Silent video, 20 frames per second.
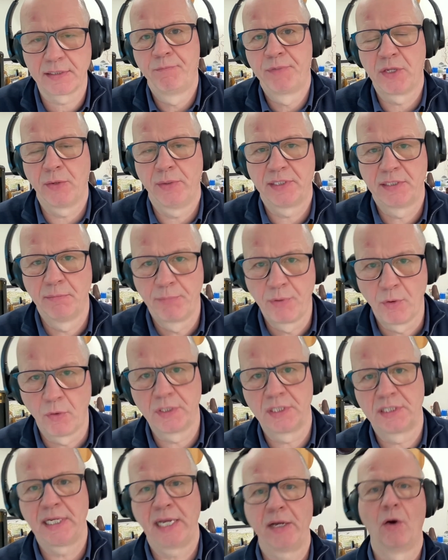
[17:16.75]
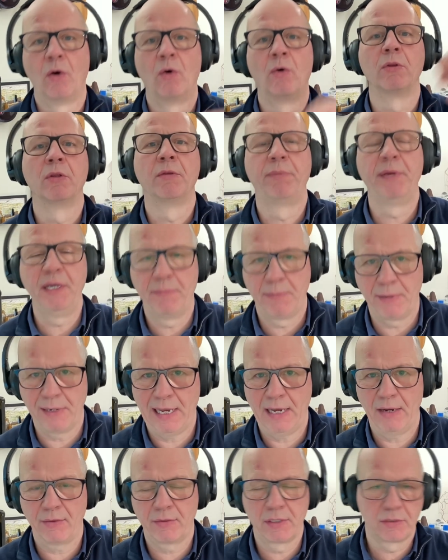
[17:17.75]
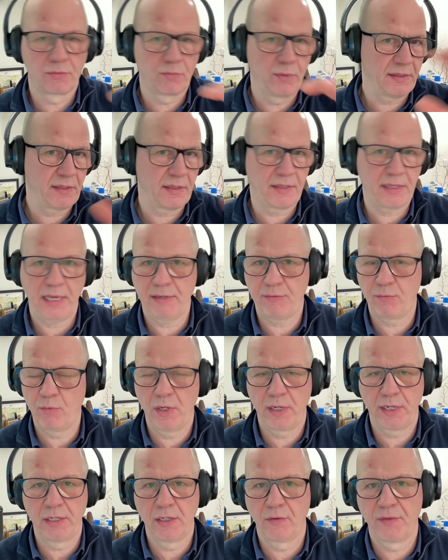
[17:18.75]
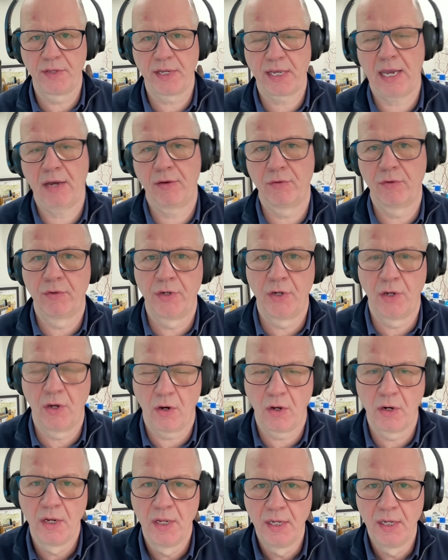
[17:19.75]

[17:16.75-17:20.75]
So it's important to take all the people out, because whether they're working on the account or not,